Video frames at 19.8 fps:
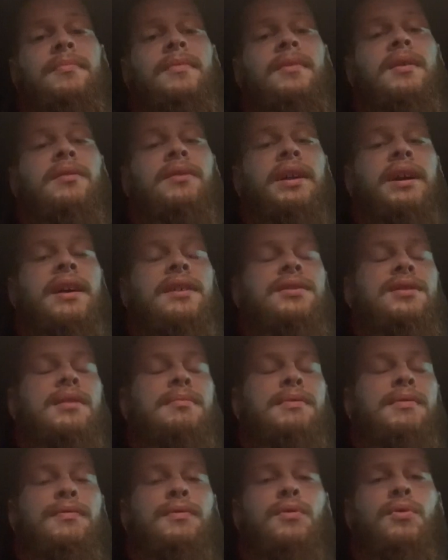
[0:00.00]
like I said
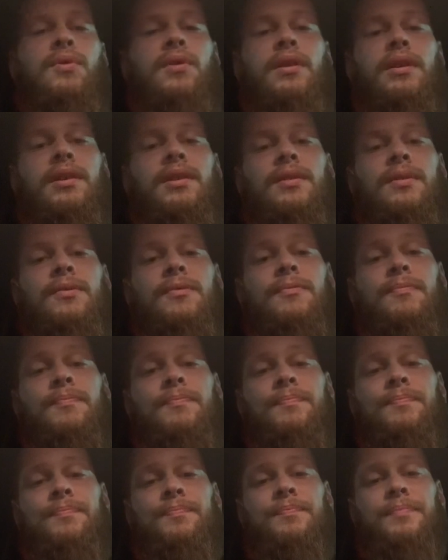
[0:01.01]
before you
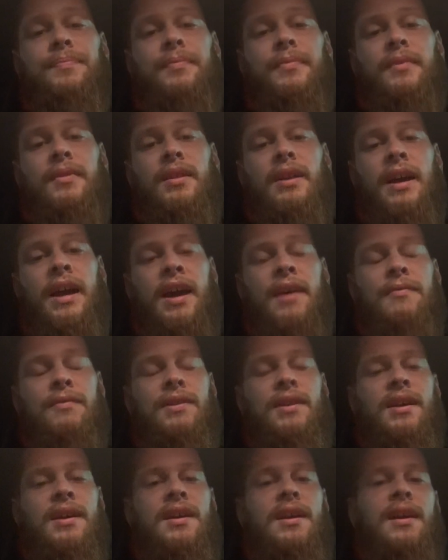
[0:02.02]
have
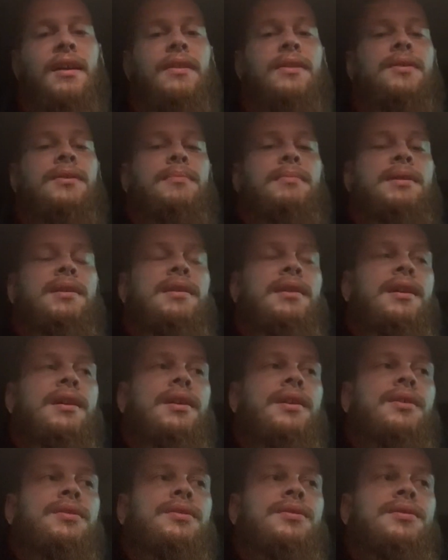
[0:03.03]
kids
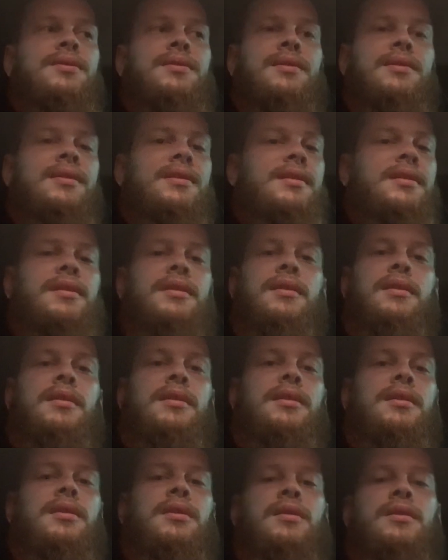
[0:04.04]
because
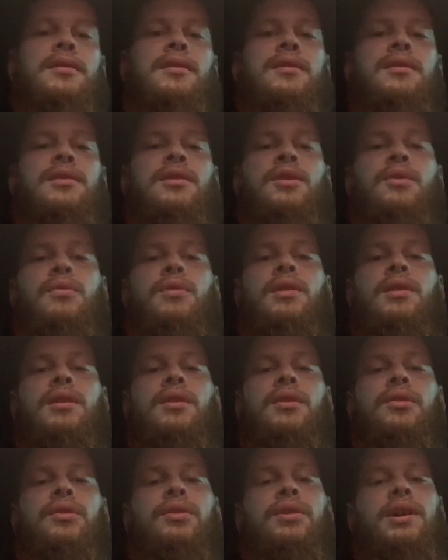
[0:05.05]
you don't
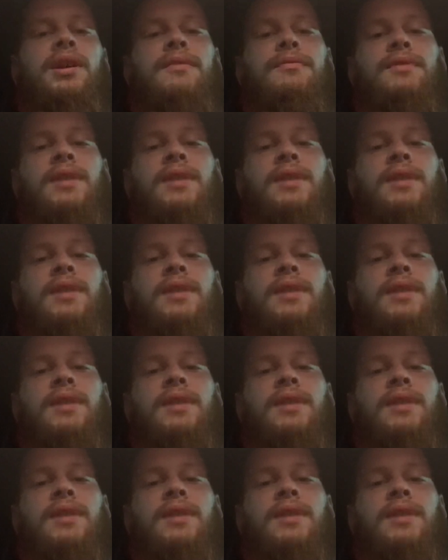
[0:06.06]
want to leave